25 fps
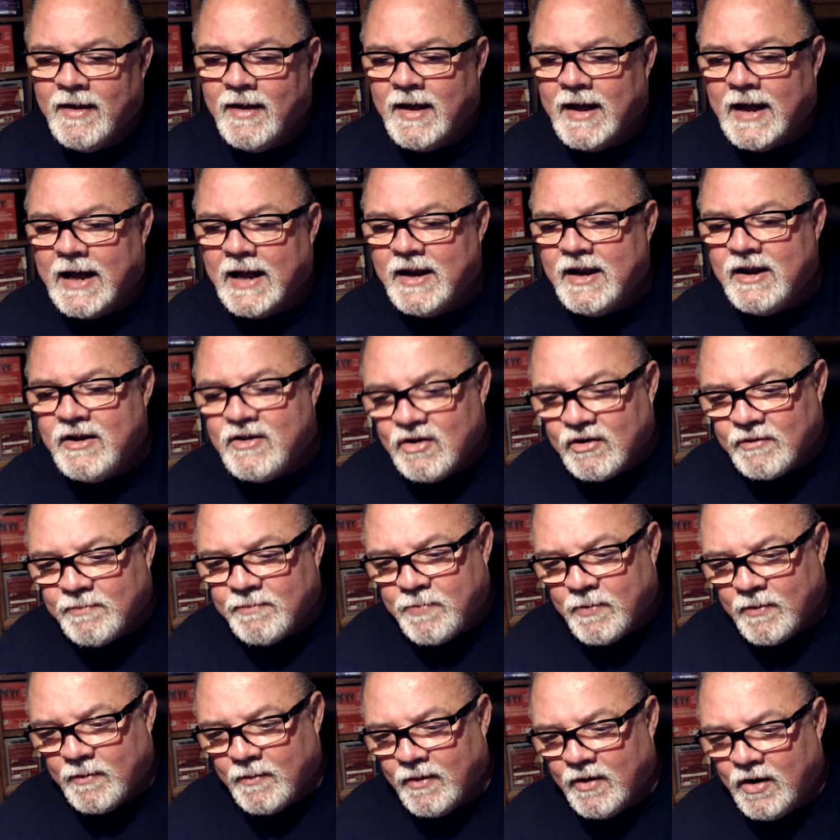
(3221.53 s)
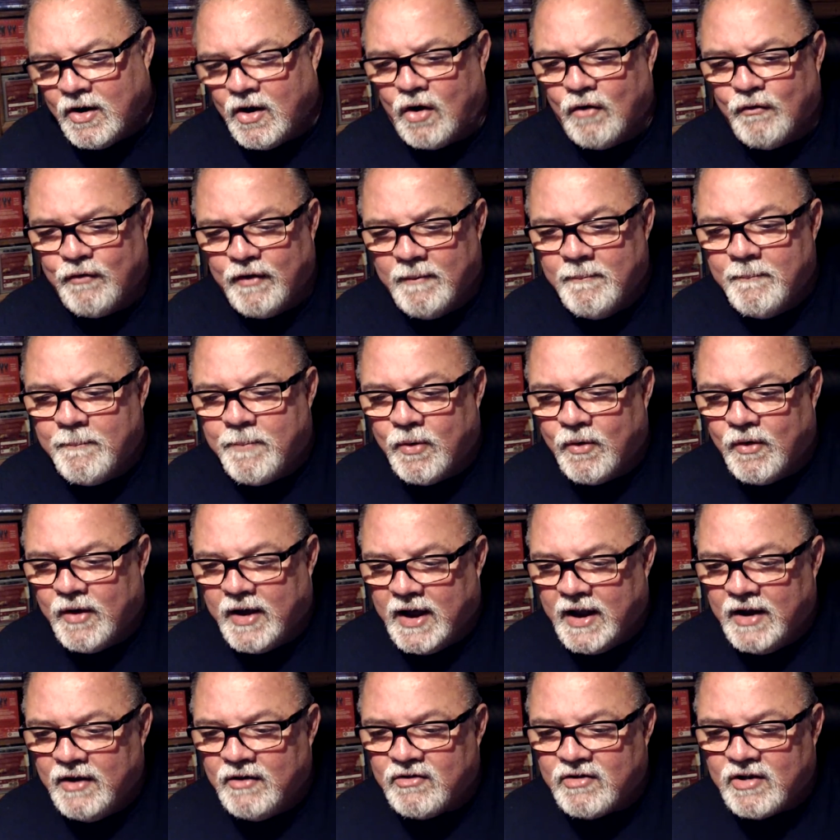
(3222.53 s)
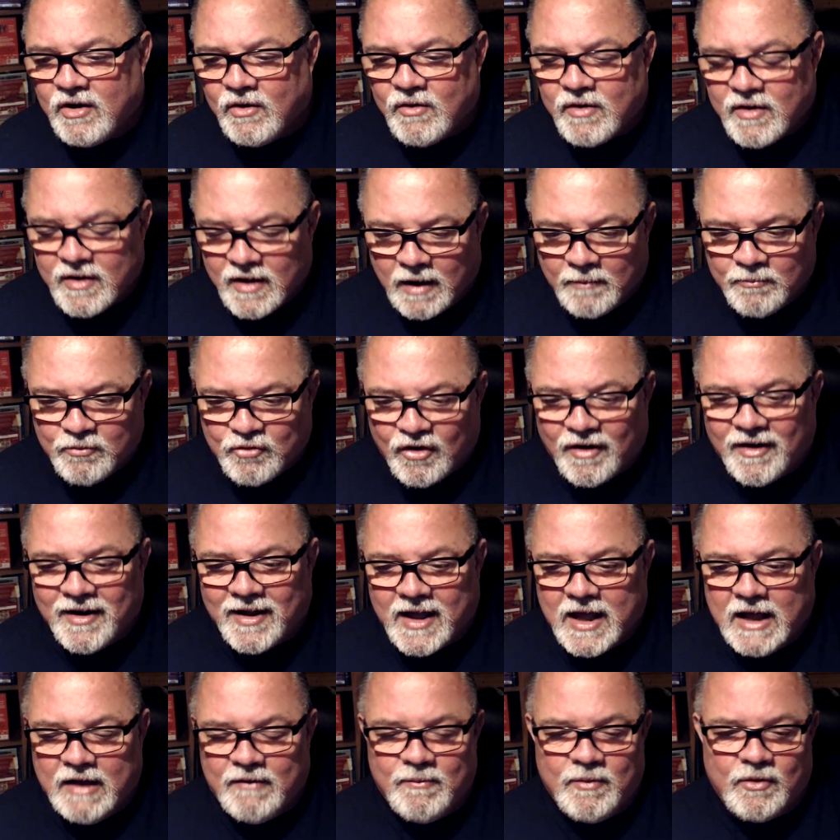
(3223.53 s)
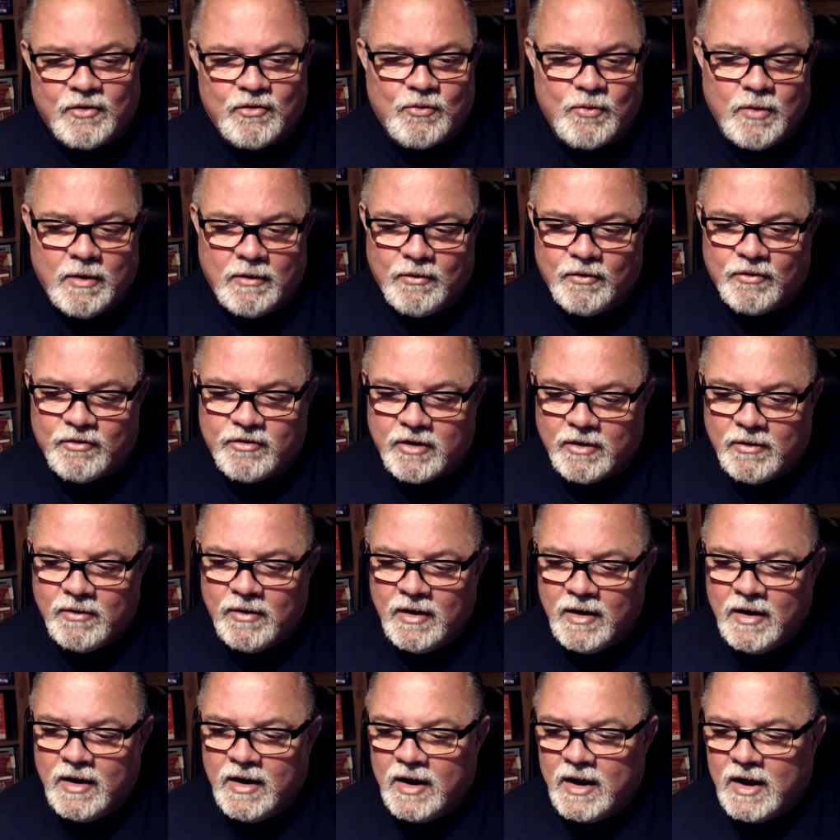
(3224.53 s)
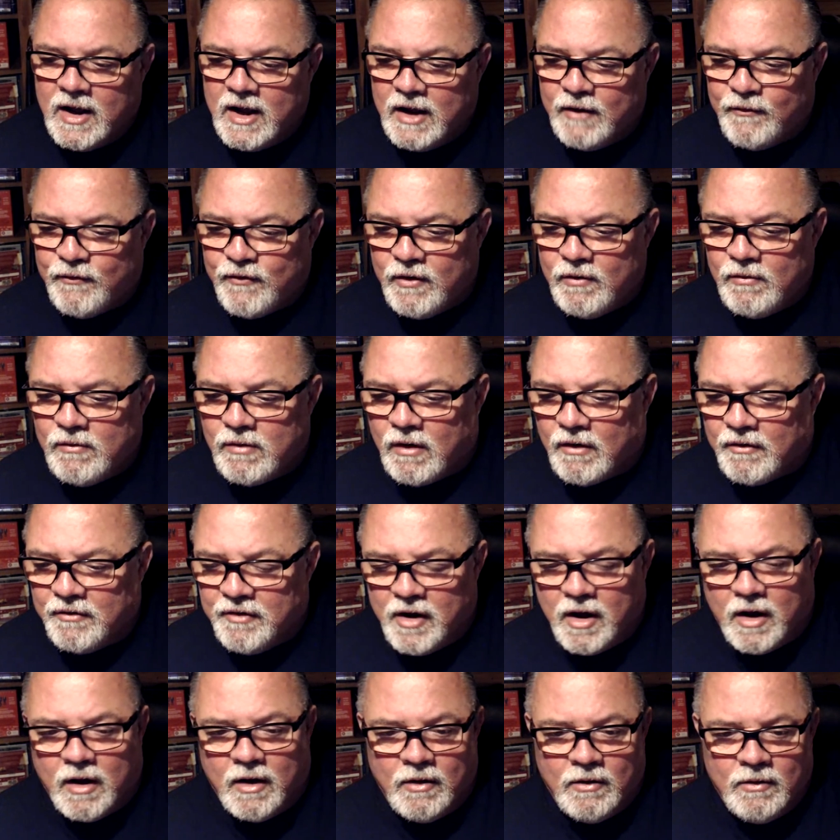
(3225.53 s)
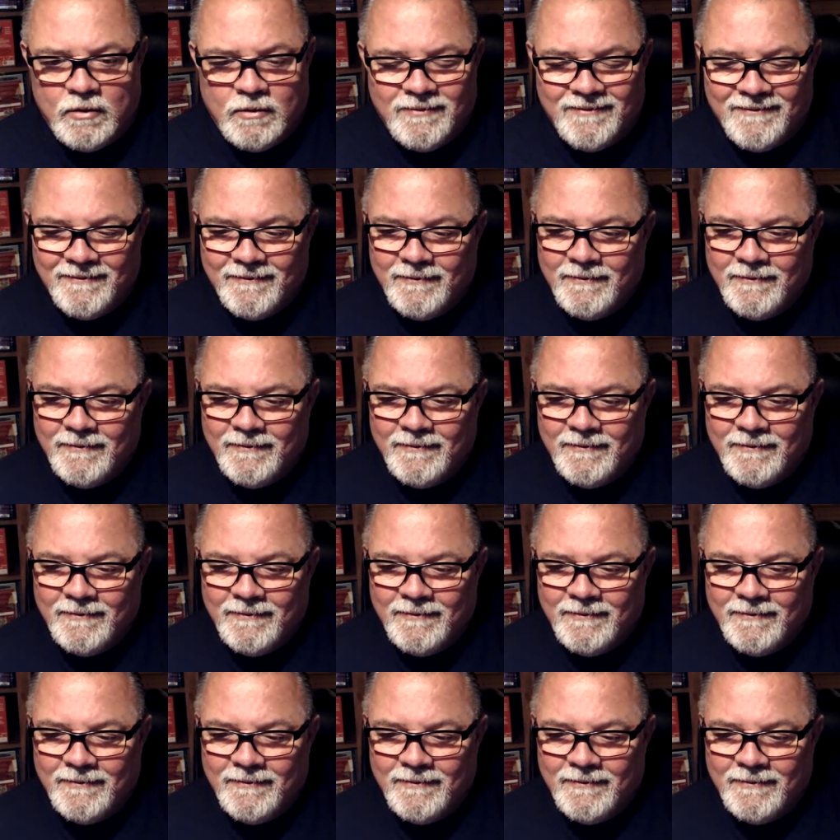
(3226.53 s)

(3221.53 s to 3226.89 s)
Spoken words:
And he does put a lot of input in, so I'm trying to get him a squirrel. So if you lot know,